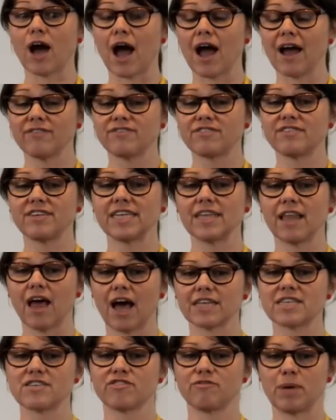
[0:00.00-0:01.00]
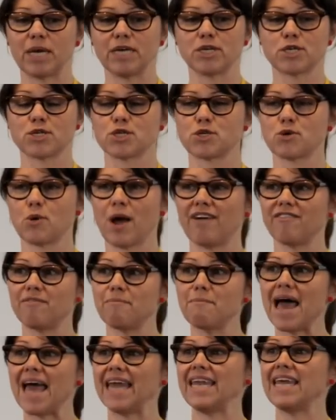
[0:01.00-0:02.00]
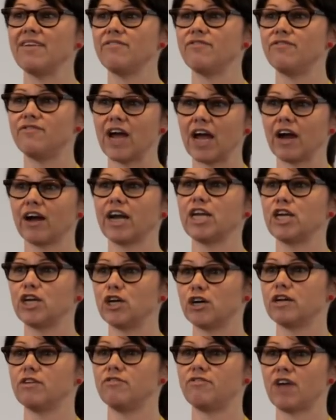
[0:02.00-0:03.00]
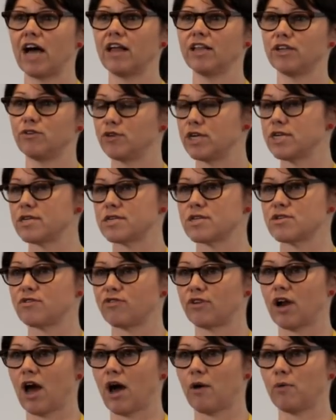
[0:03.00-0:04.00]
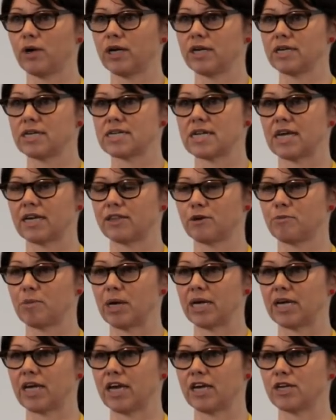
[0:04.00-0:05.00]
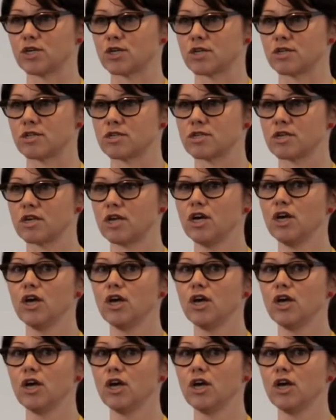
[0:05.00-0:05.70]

I've seen lots of patients who have many very good, valid reasons for not wanting to take their medications.